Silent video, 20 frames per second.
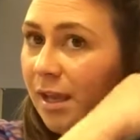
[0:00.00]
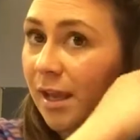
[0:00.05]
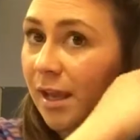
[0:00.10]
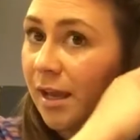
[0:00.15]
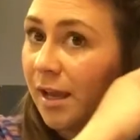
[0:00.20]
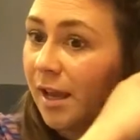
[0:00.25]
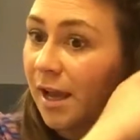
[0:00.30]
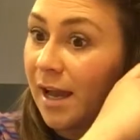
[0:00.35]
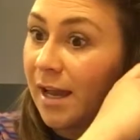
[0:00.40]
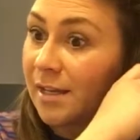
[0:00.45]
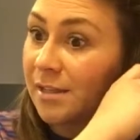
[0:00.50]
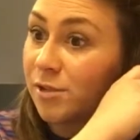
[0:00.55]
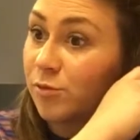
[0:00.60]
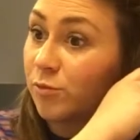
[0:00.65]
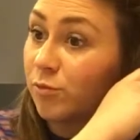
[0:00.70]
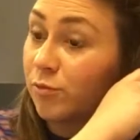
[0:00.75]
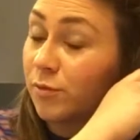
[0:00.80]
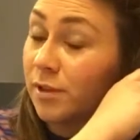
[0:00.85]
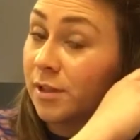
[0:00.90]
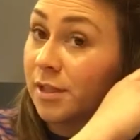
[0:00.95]
it has
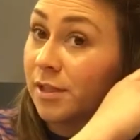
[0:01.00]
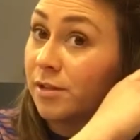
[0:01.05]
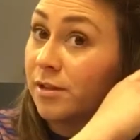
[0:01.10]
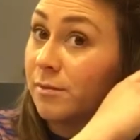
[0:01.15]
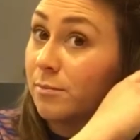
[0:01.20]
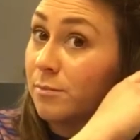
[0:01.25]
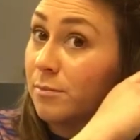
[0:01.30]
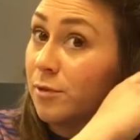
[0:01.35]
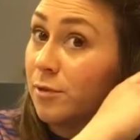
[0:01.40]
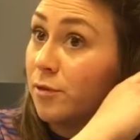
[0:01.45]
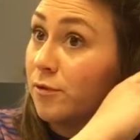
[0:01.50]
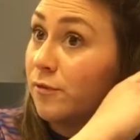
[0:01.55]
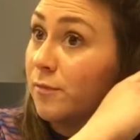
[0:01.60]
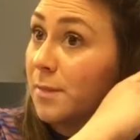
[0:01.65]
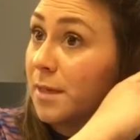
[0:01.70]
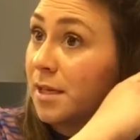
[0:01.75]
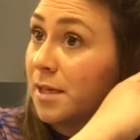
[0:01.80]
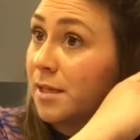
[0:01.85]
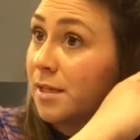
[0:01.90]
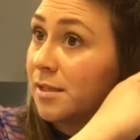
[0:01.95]
really good
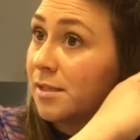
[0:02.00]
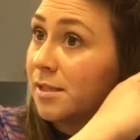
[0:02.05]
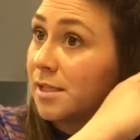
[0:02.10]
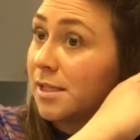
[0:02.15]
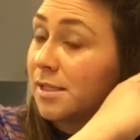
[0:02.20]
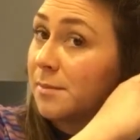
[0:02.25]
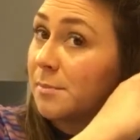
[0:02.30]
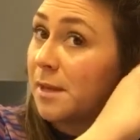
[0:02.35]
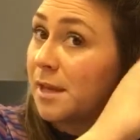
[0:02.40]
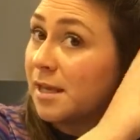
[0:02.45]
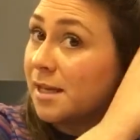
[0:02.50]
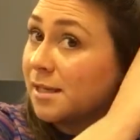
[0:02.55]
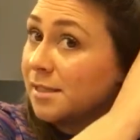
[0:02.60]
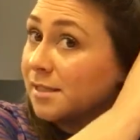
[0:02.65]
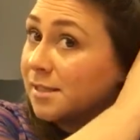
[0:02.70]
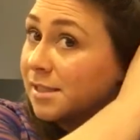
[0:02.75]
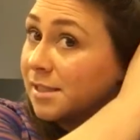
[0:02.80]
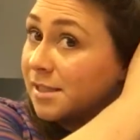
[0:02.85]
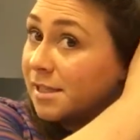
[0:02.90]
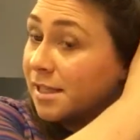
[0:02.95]
movement. It doesn't make it
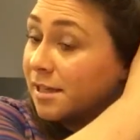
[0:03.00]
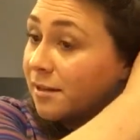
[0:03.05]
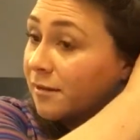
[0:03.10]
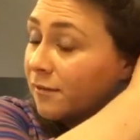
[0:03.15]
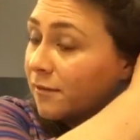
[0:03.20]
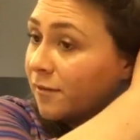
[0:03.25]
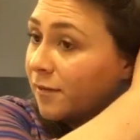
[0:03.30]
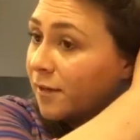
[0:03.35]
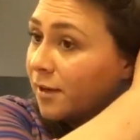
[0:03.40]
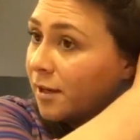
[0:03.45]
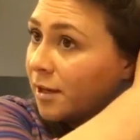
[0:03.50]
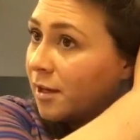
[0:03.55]
stiff.